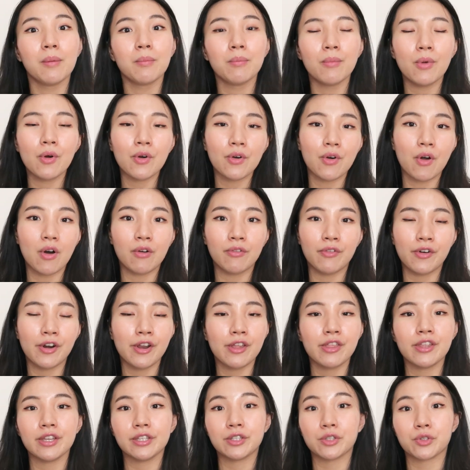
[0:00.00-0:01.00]
Moreover,
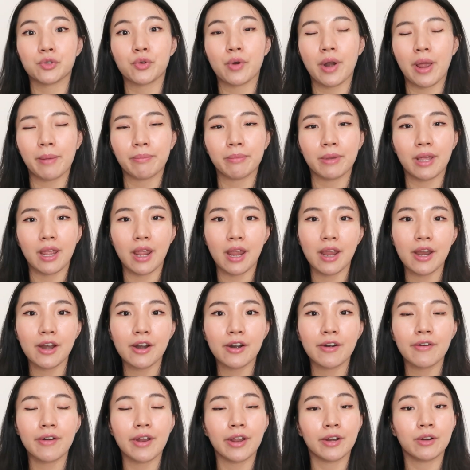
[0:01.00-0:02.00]
this trapped
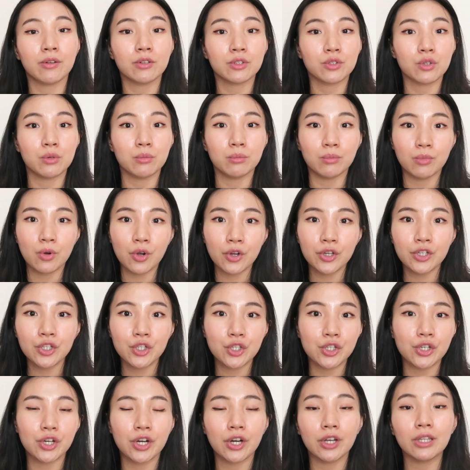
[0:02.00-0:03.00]
air and also
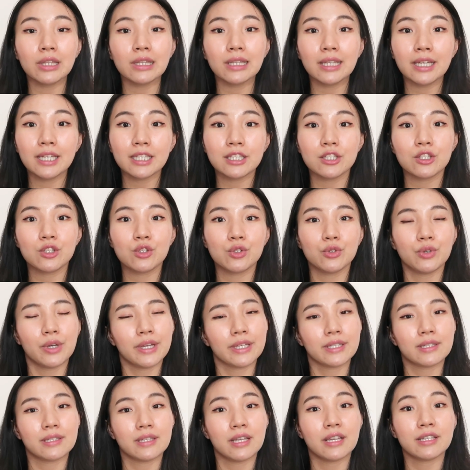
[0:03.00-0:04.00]
moisture leads to
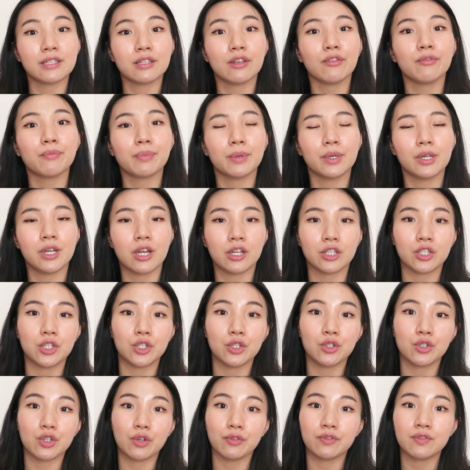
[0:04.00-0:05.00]
excessive
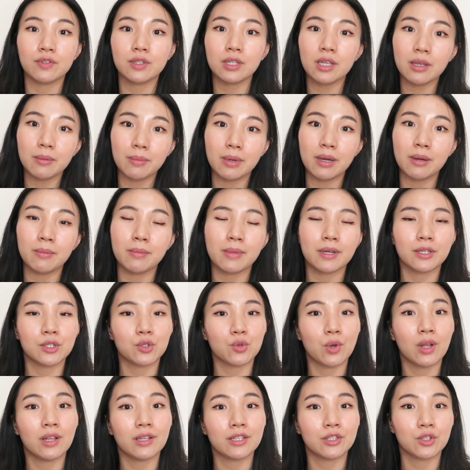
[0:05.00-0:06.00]
productions of sebum as
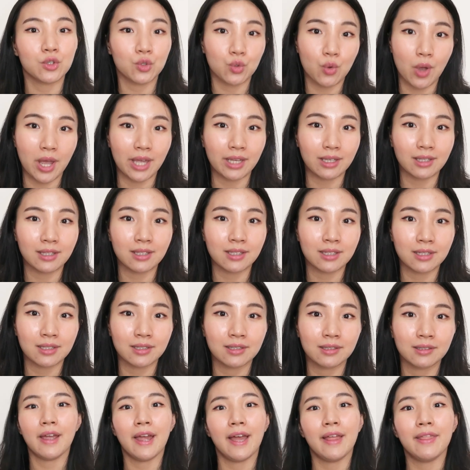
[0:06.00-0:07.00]
well as sweat.
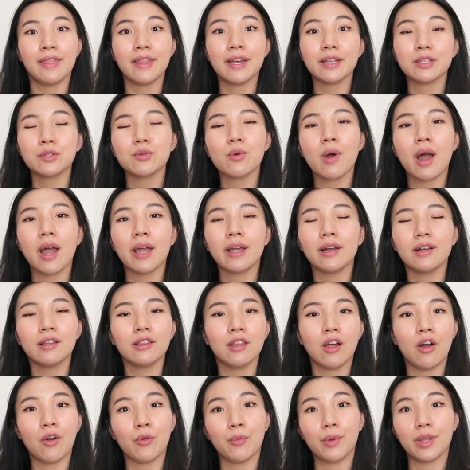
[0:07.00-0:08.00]
And that's why,
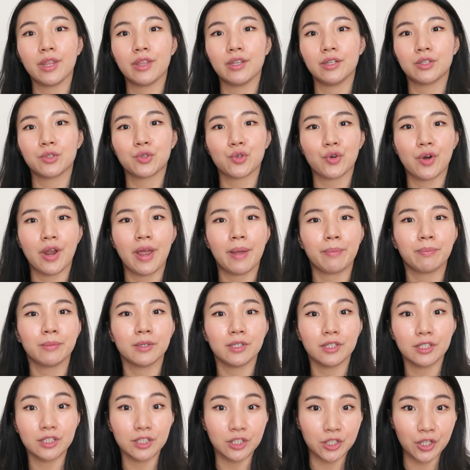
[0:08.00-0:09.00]
along with the trapped
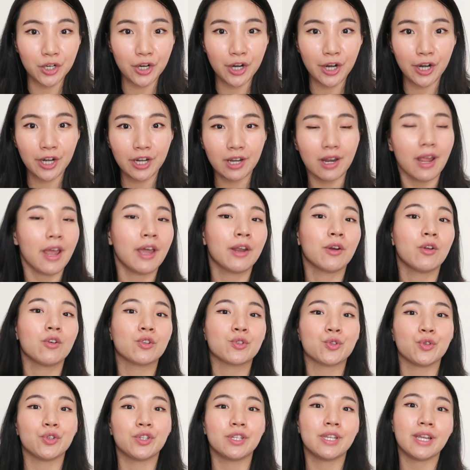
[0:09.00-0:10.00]
dirt and
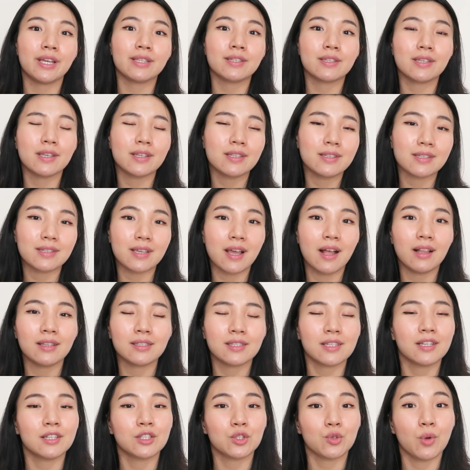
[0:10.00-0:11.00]
also dead skin
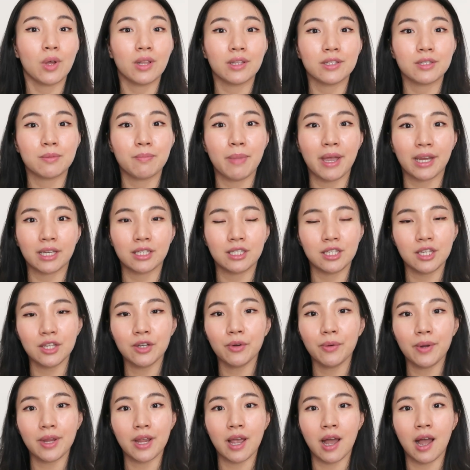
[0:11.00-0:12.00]
cells as well as
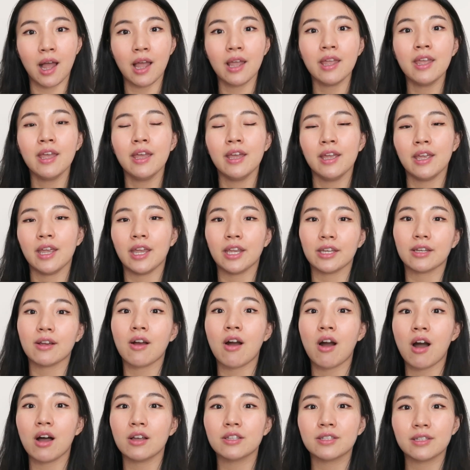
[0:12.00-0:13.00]
bacteria, it
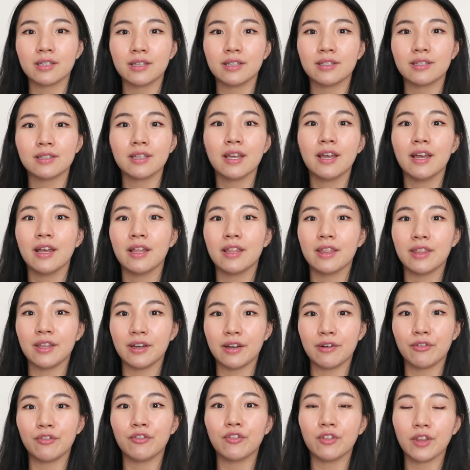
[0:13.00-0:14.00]
causes
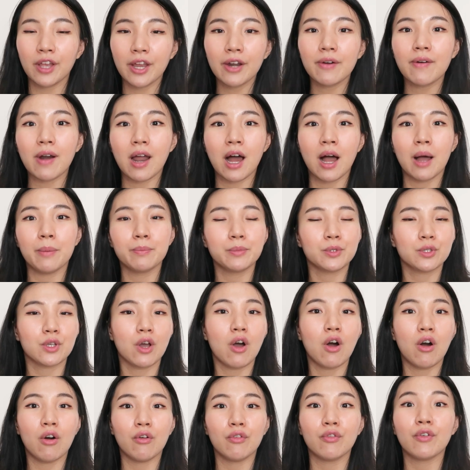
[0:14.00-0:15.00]
the flare-ups
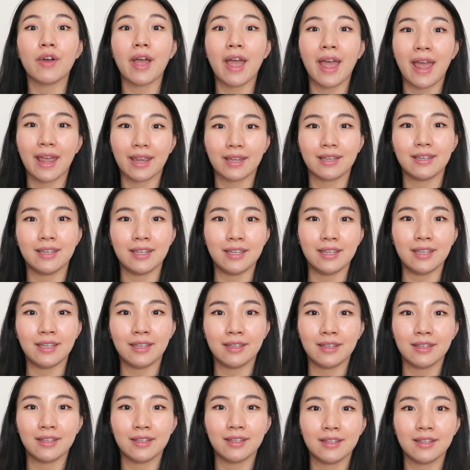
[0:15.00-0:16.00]
of acne.
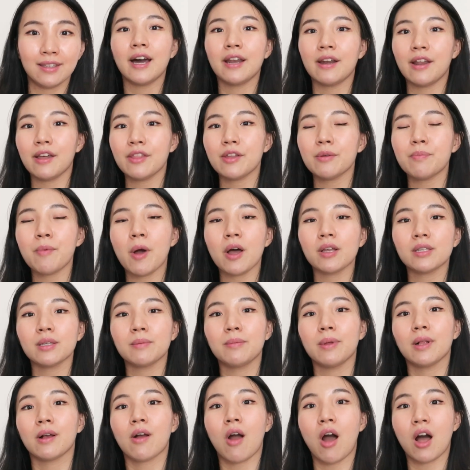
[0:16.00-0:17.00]
Another
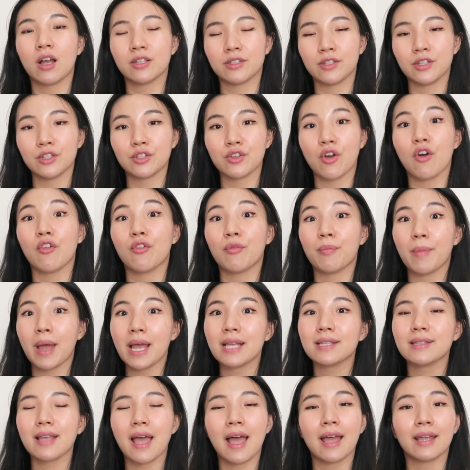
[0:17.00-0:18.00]
possible causes of
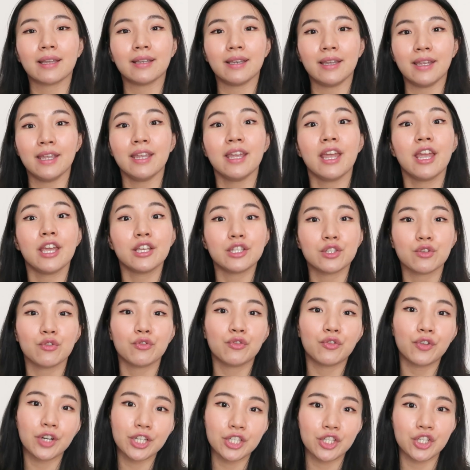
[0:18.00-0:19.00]
mask acne is
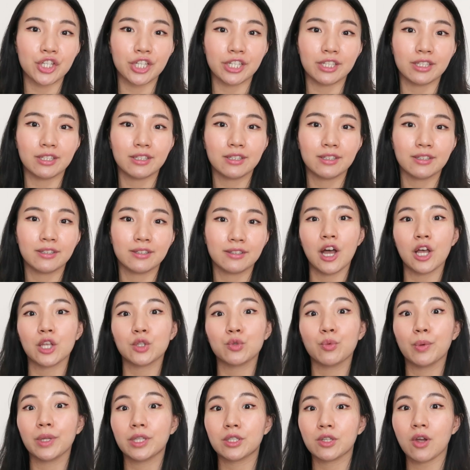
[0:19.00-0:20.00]
friction.
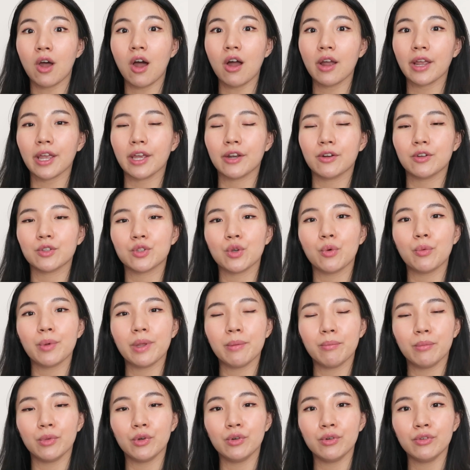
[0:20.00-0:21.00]
As we talk and also we
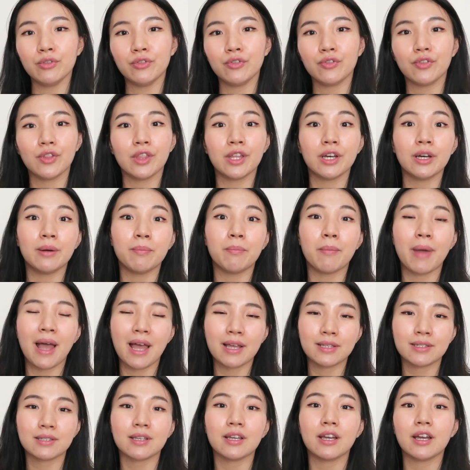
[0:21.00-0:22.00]
move, the
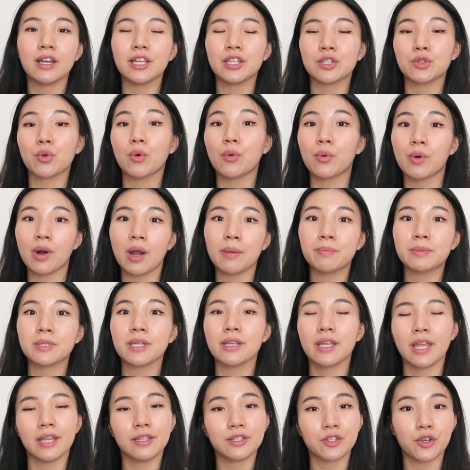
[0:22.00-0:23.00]
mask rubs
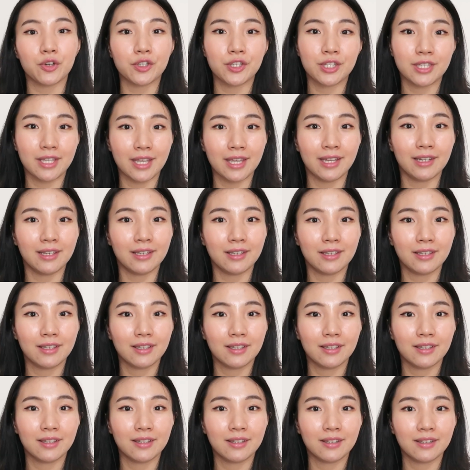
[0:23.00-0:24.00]
against our skin.
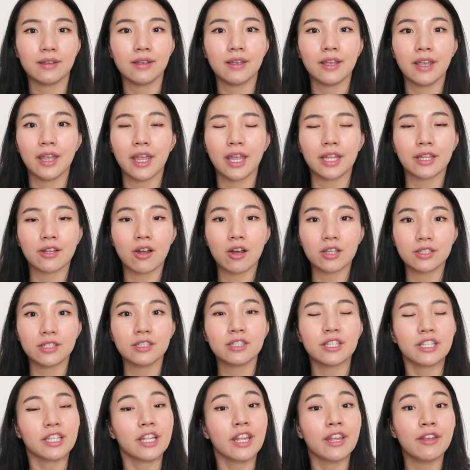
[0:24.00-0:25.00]
It
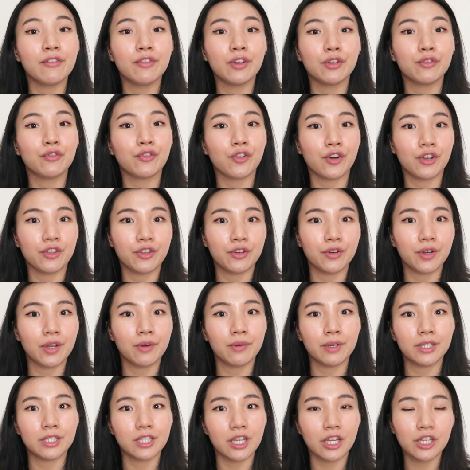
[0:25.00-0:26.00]
causes even further
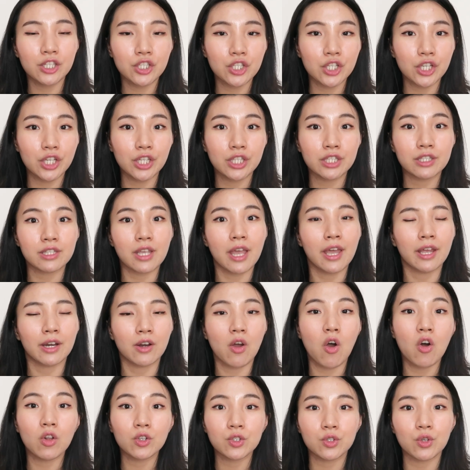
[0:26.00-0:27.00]
irritations and
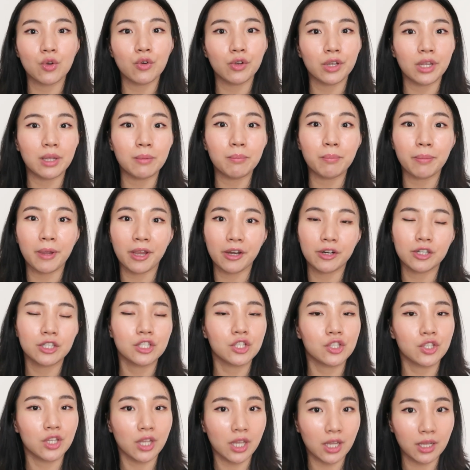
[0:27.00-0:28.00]
also impaired
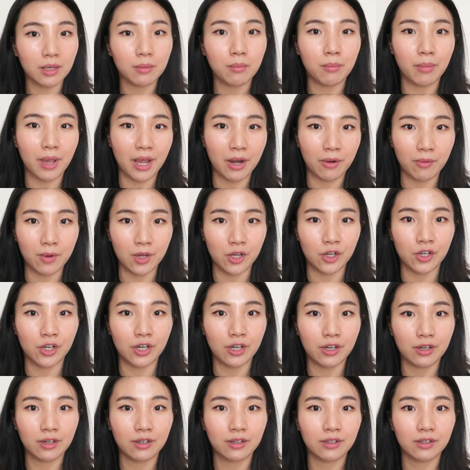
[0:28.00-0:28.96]
skin barrier.